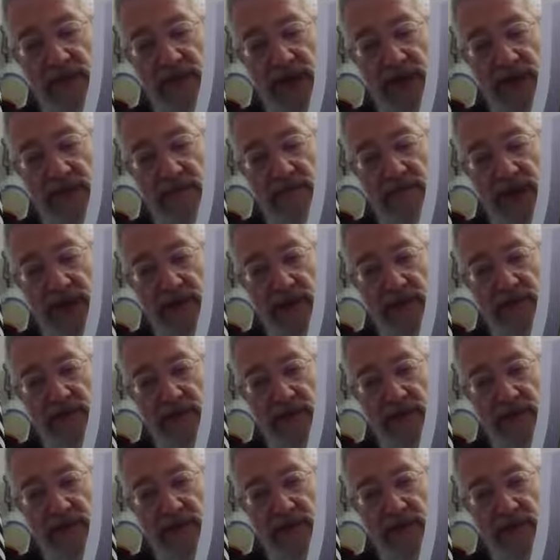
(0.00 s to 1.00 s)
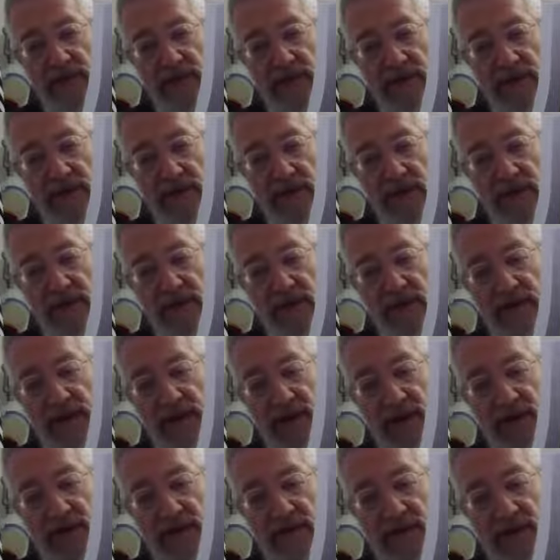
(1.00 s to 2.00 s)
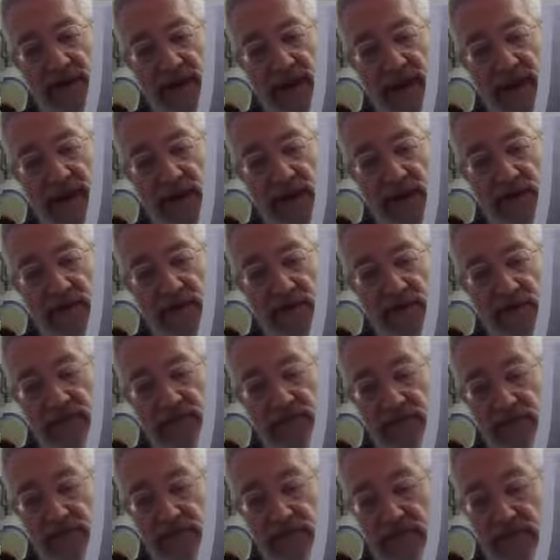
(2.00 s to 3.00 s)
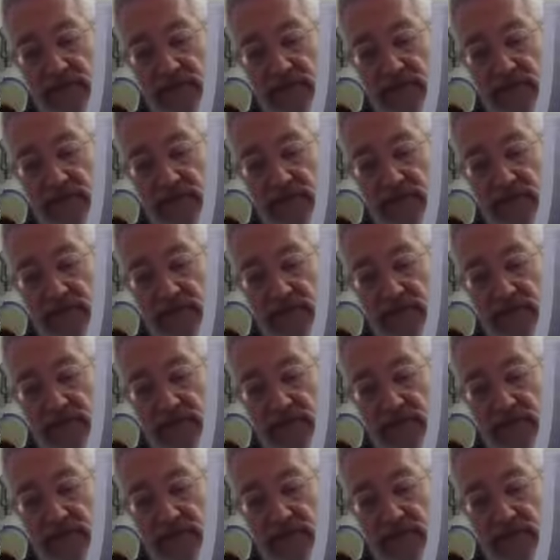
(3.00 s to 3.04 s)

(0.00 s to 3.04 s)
made a right turn, and you're now.